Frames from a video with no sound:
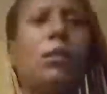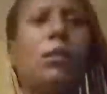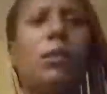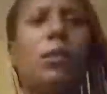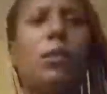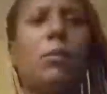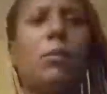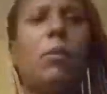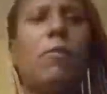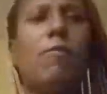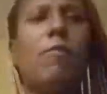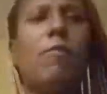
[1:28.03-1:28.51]

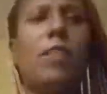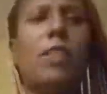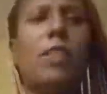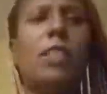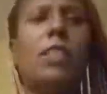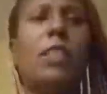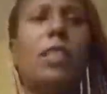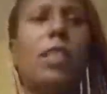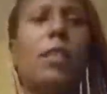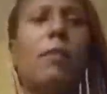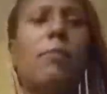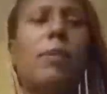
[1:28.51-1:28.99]
Some of
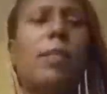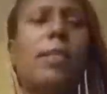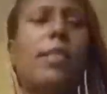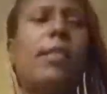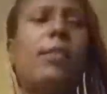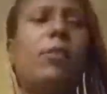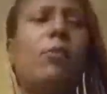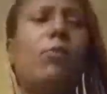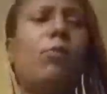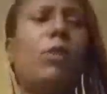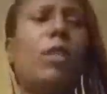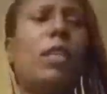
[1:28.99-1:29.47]
us seem a
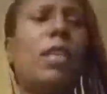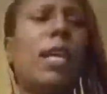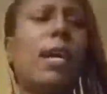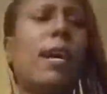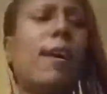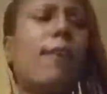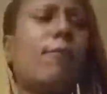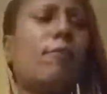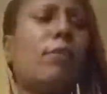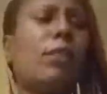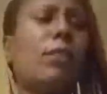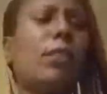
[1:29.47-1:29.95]
little
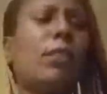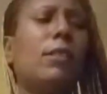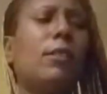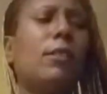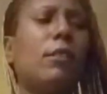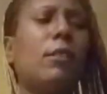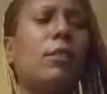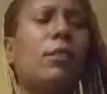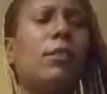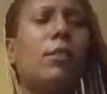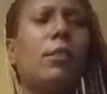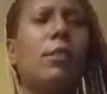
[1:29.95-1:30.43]
clouded
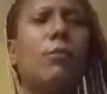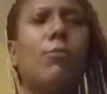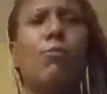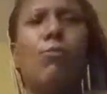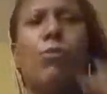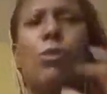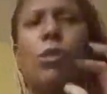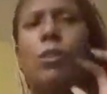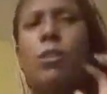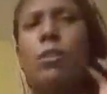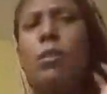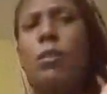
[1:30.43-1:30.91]
to some
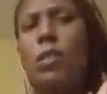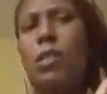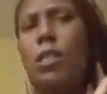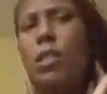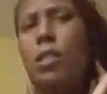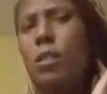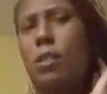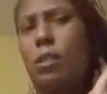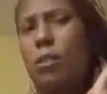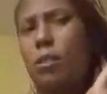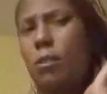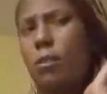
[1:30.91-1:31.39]
real
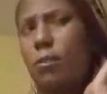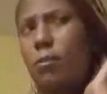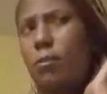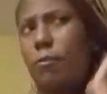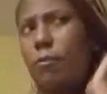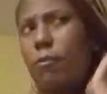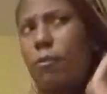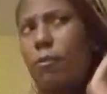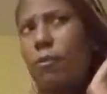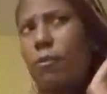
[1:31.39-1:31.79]
love.